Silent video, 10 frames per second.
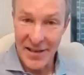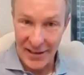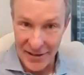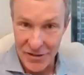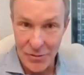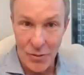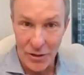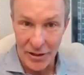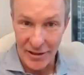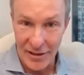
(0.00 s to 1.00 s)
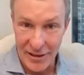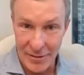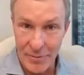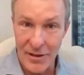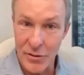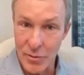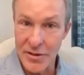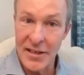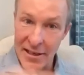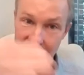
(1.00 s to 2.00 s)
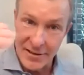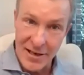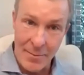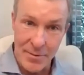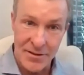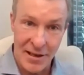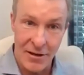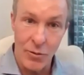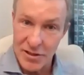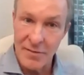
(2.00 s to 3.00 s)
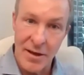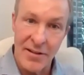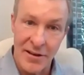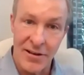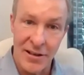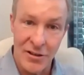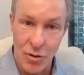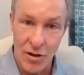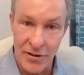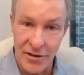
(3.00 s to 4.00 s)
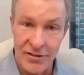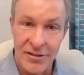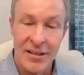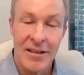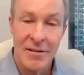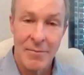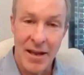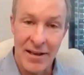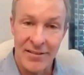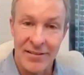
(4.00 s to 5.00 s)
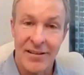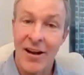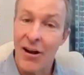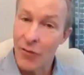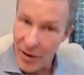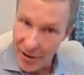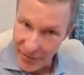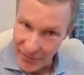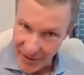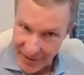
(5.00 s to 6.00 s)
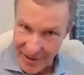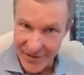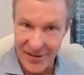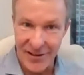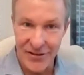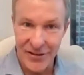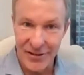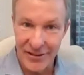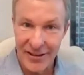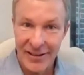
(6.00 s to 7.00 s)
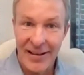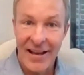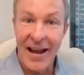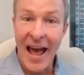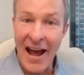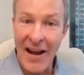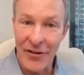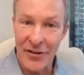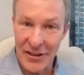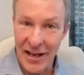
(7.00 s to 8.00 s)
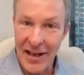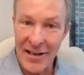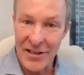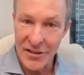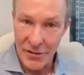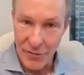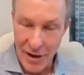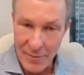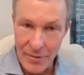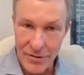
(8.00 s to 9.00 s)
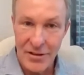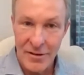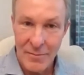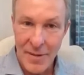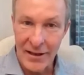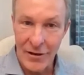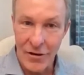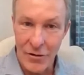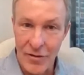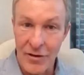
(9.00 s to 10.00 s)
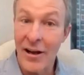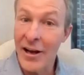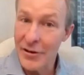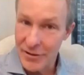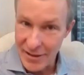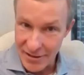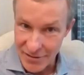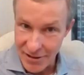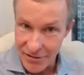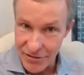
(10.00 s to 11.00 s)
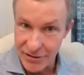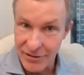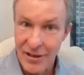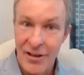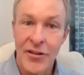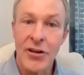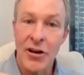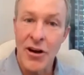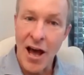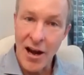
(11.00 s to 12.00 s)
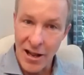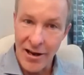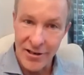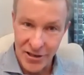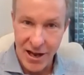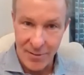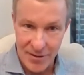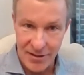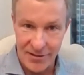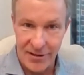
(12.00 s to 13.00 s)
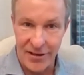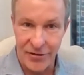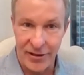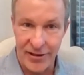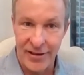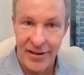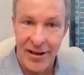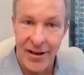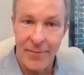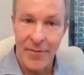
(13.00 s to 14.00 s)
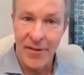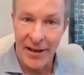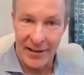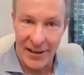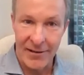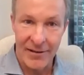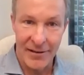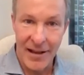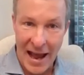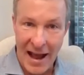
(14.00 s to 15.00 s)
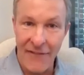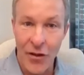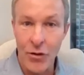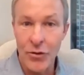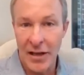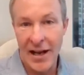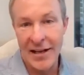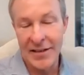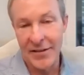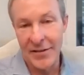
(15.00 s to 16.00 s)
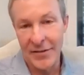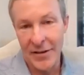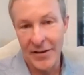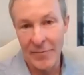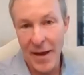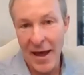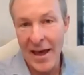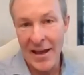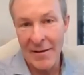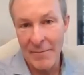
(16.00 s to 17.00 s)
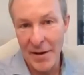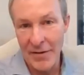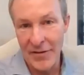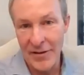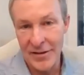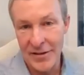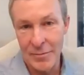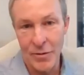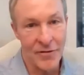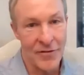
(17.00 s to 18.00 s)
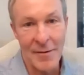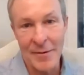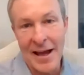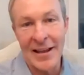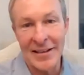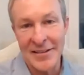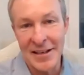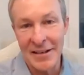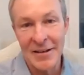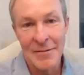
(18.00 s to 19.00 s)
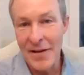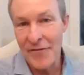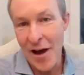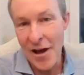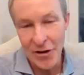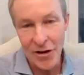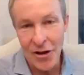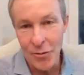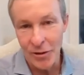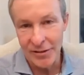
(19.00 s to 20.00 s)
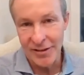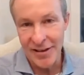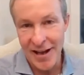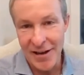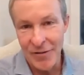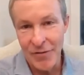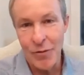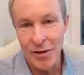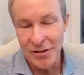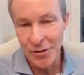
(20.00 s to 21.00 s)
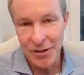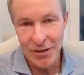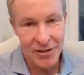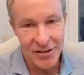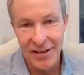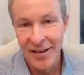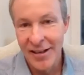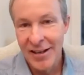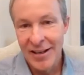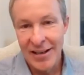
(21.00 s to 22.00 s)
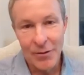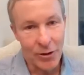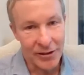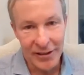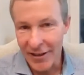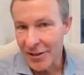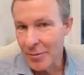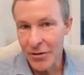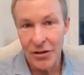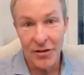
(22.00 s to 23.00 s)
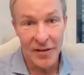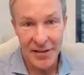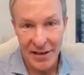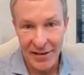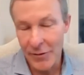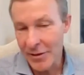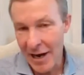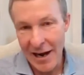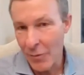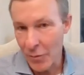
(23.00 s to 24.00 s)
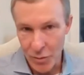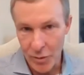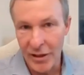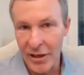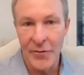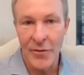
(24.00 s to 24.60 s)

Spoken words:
technician working on airplanes, once they hit the top of scale, once they've been at the airline 12 years, makes over $150,000 a year. And average gate agents and rampers make over $100,000 a year. There are not a lot of jobs in this country that can have those kinds of pay and benefit to support a family. I like saying my father-in-law worked at United for 42 years, and he worked in customer service and retired, was working on the